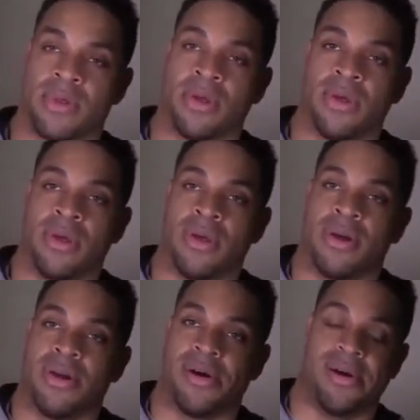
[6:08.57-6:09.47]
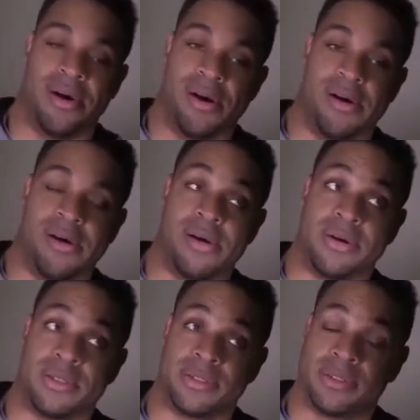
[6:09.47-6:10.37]

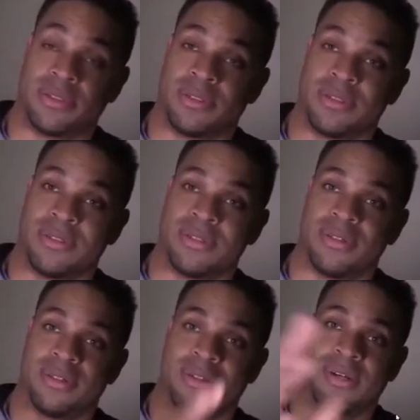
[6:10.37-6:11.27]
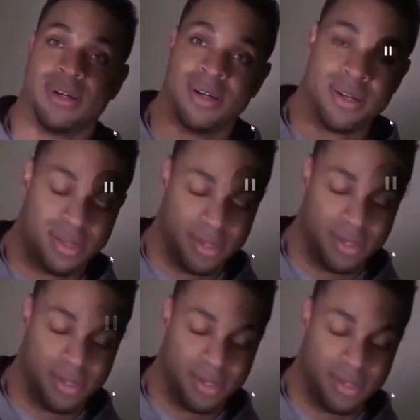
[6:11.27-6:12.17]

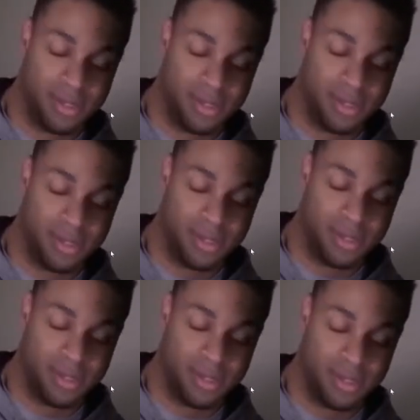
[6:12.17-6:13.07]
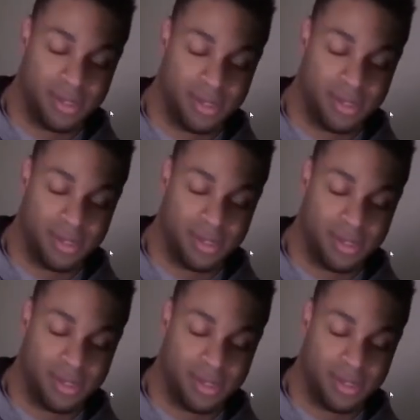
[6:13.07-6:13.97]

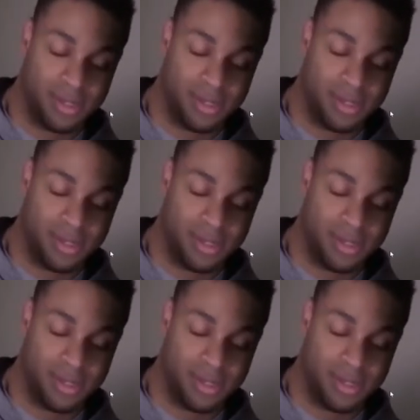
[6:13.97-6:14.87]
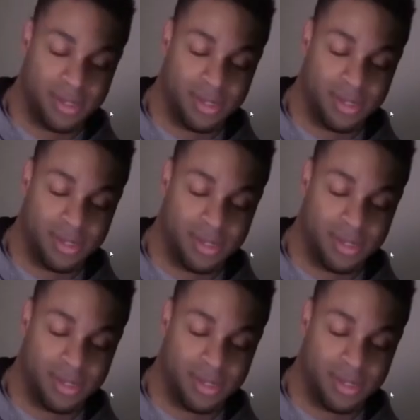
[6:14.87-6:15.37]
The person shown says nothing.